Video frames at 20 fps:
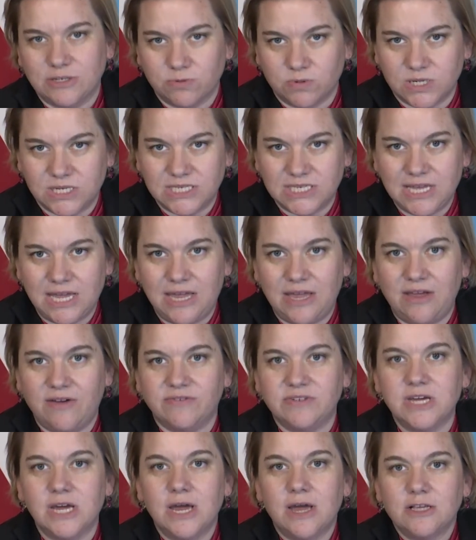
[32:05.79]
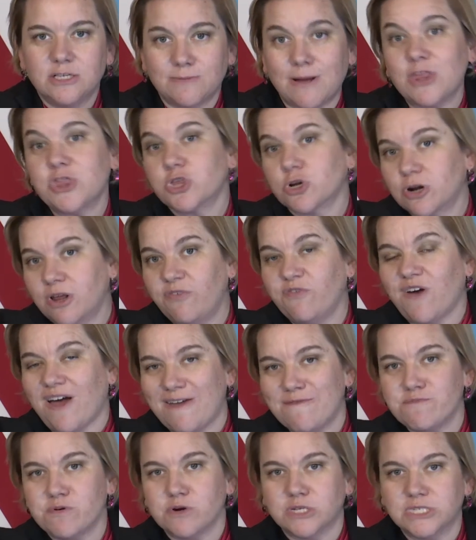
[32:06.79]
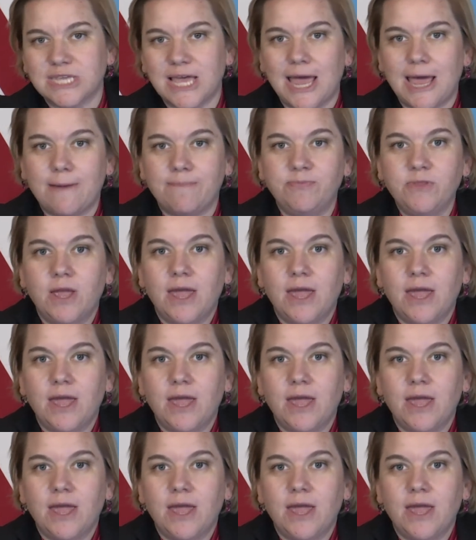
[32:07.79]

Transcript: received, it's about 35%,